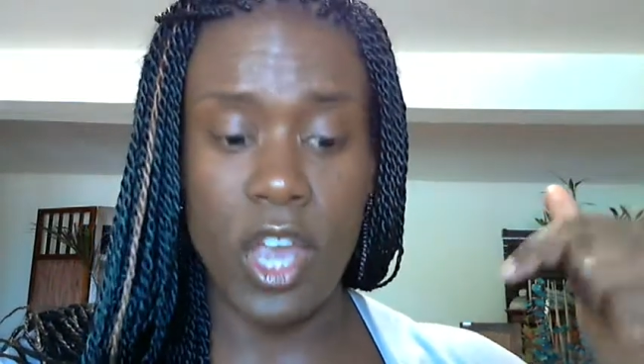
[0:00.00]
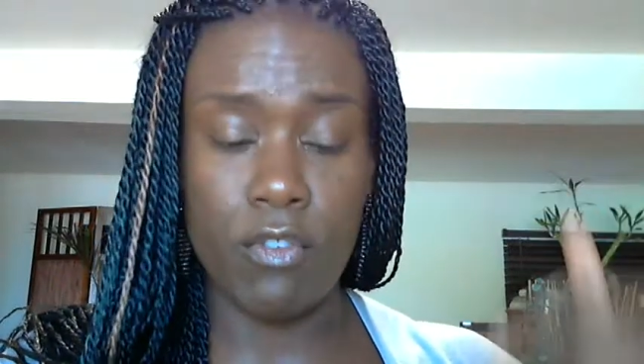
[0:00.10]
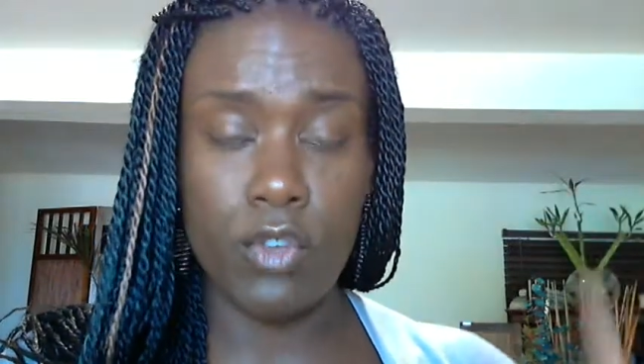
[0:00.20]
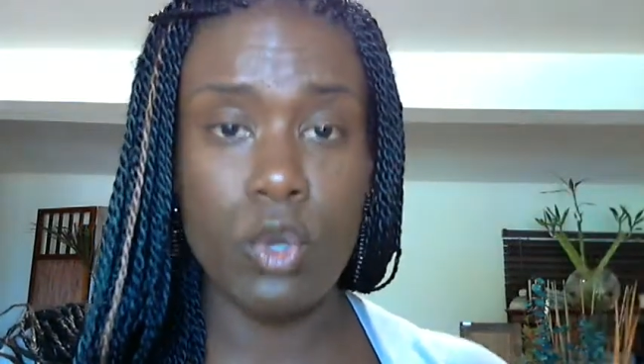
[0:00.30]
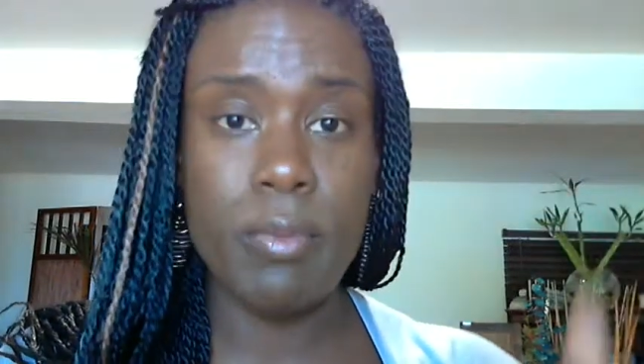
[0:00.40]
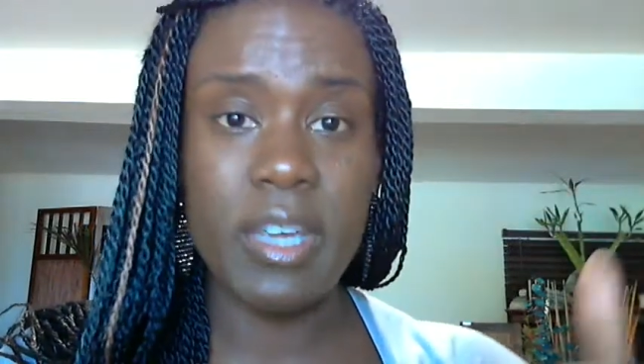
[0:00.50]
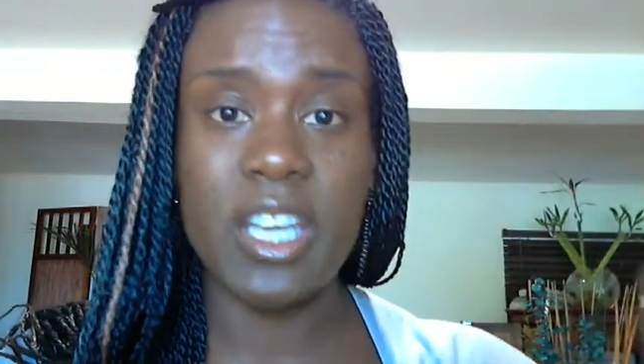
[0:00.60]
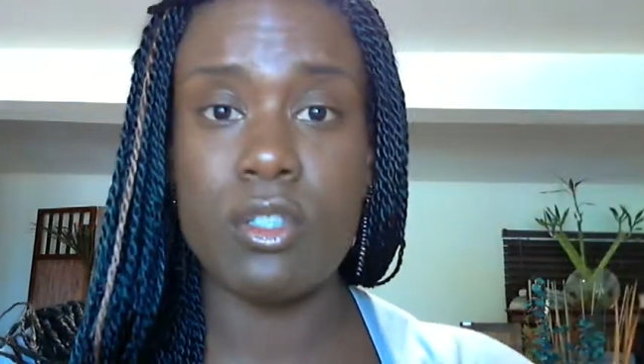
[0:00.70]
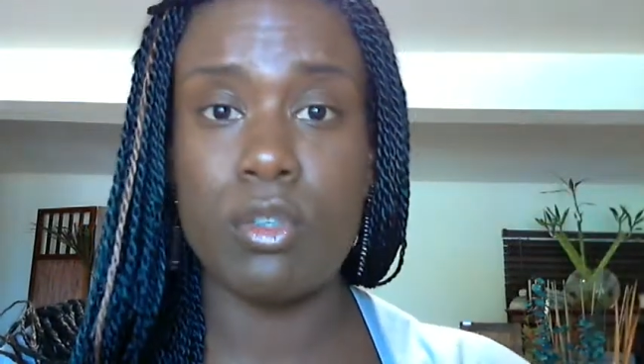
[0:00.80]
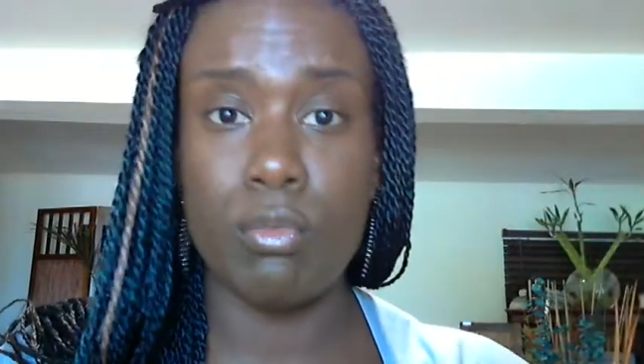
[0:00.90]
if you
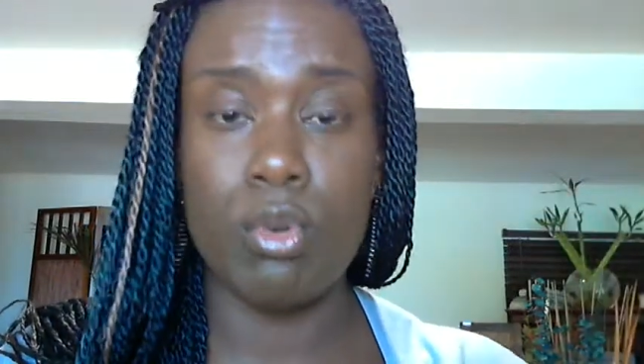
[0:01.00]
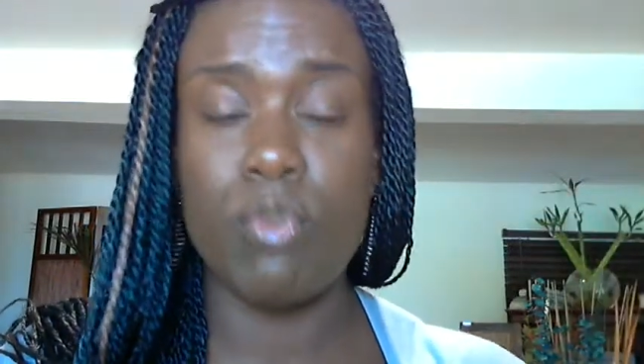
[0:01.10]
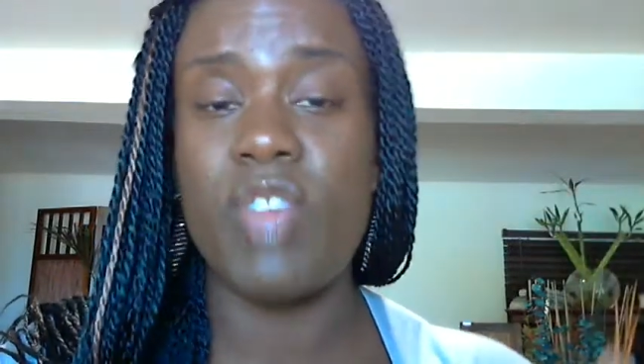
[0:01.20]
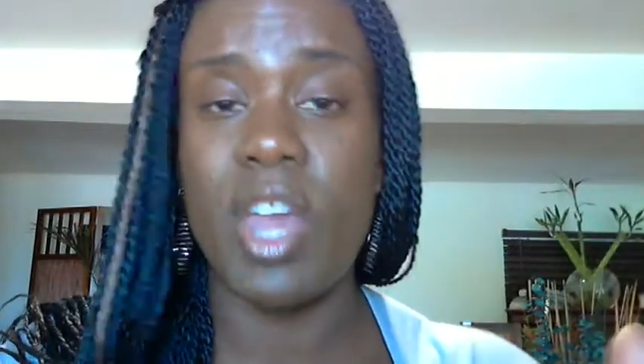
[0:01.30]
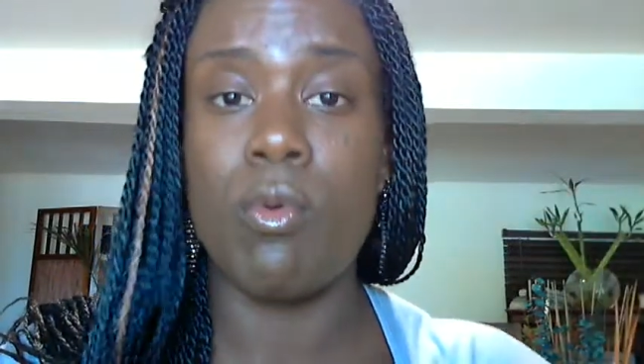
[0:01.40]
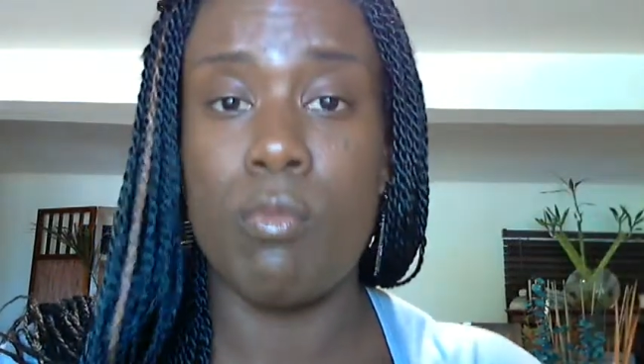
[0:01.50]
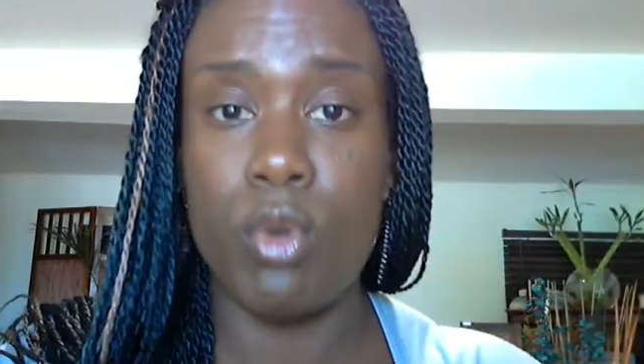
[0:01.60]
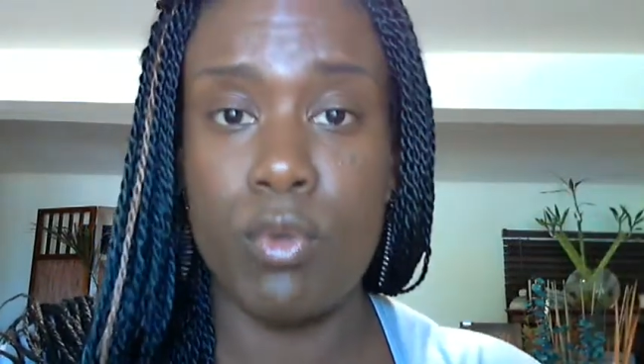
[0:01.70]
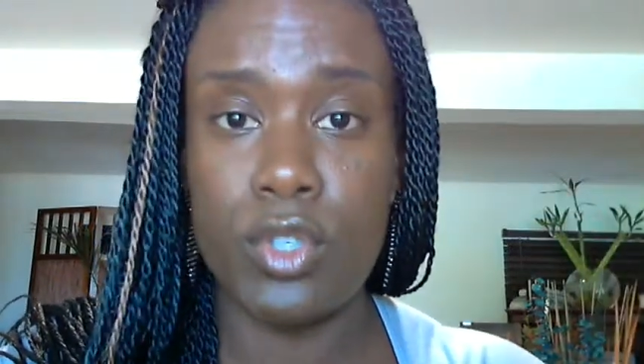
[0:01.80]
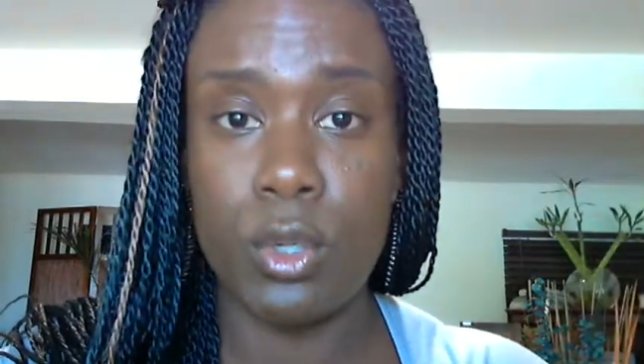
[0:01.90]
begin to move, they will
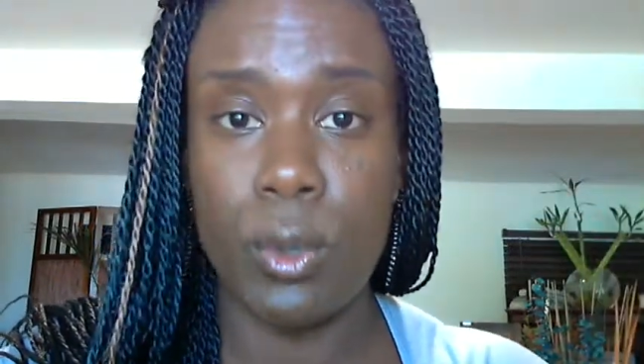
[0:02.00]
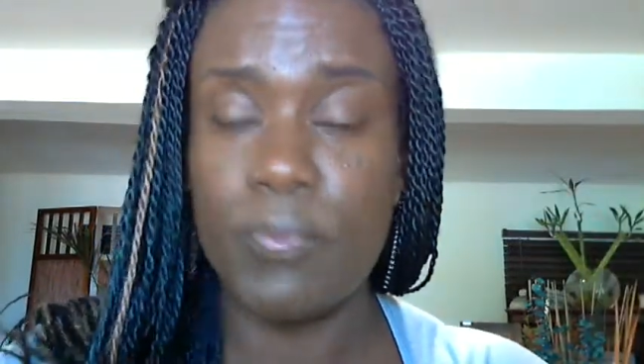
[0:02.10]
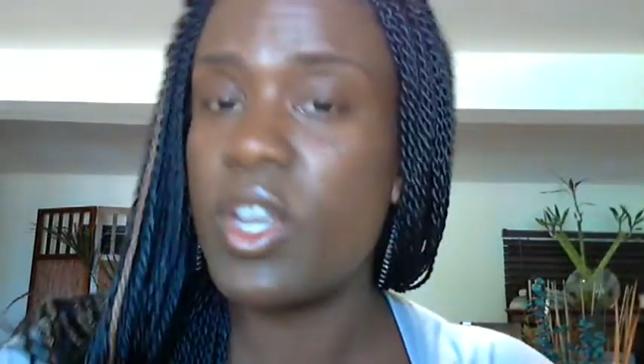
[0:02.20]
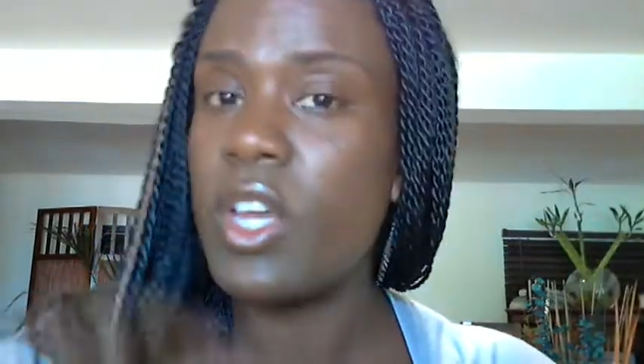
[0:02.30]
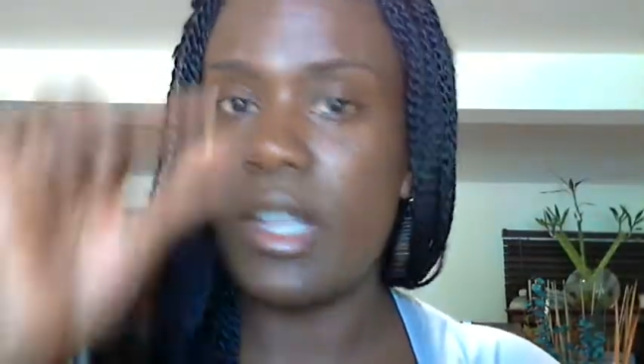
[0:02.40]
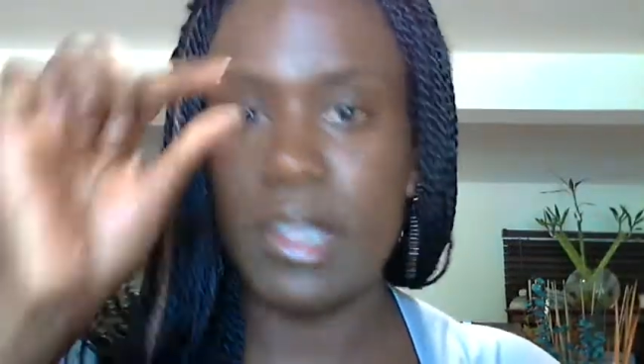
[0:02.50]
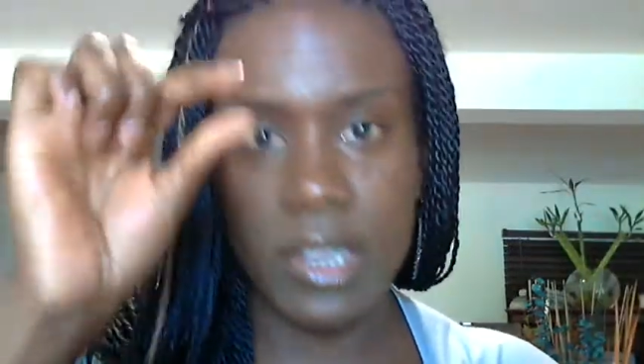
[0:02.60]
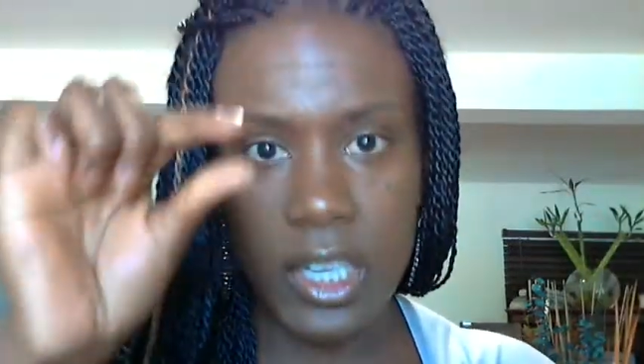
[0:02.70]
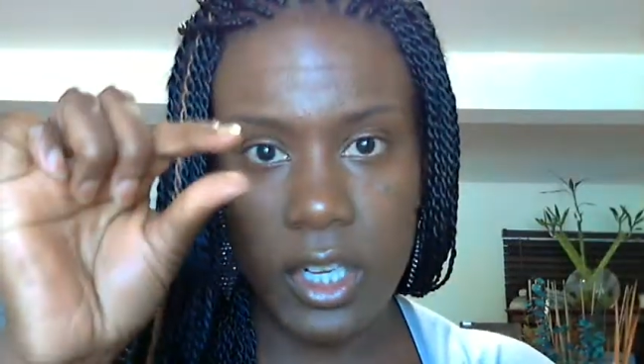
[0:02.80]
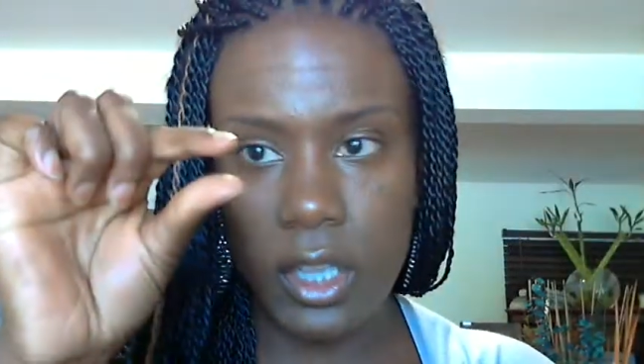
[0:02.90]
move too.
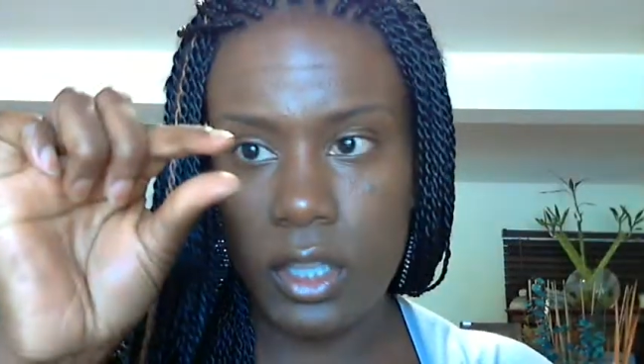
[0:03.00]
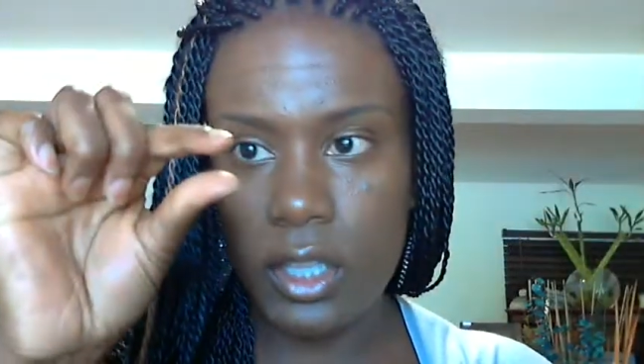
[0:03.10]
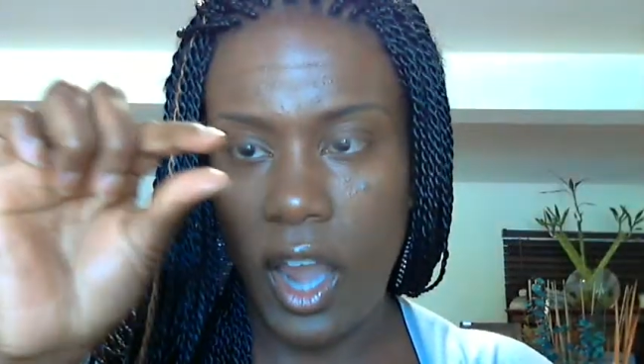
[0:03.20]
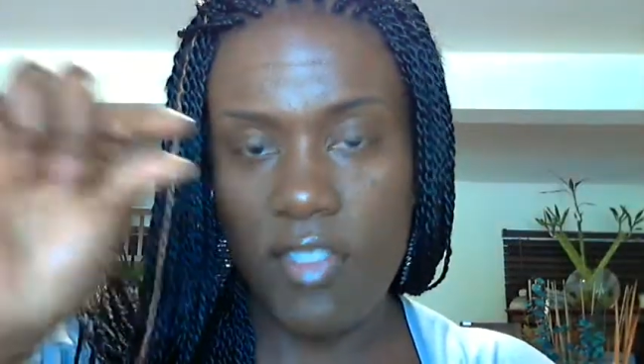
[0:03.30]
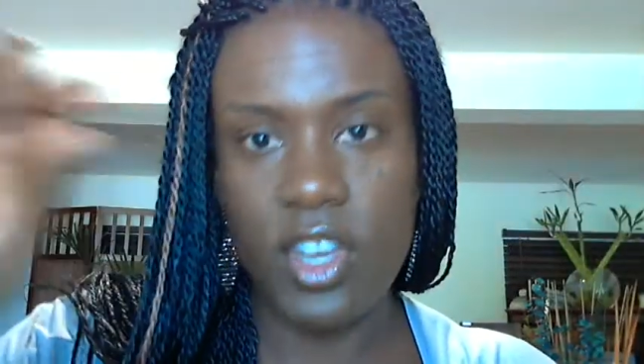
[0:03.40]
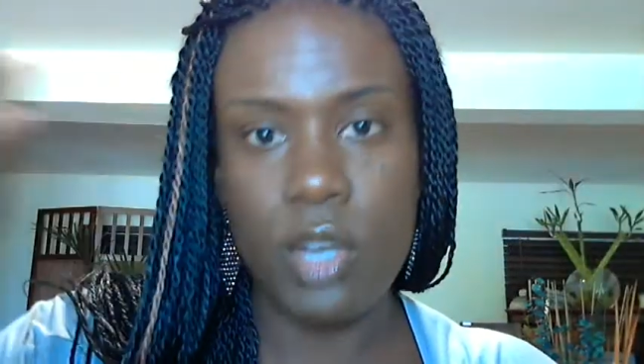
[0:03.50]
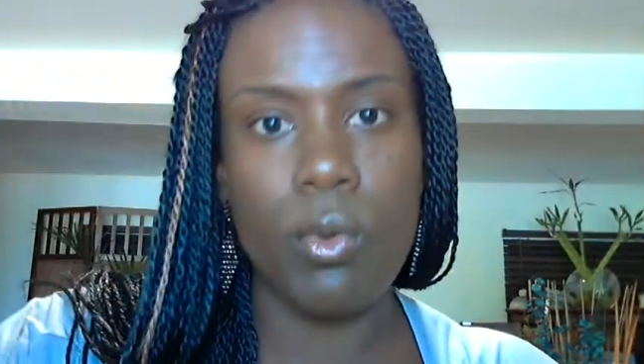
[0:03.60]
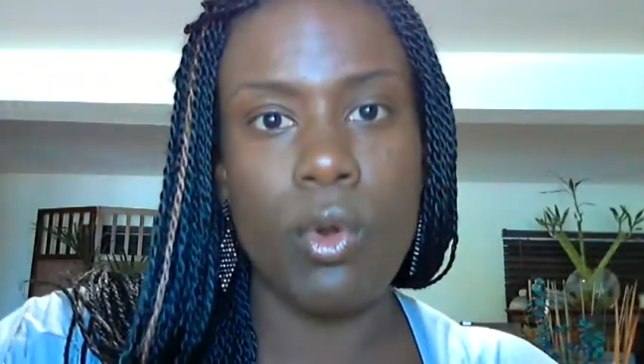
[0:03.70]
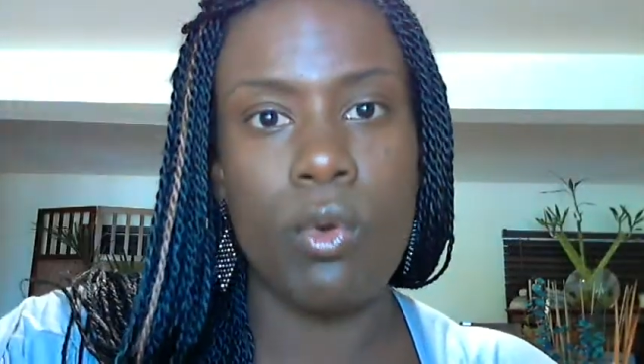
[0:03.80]
Little, and then it will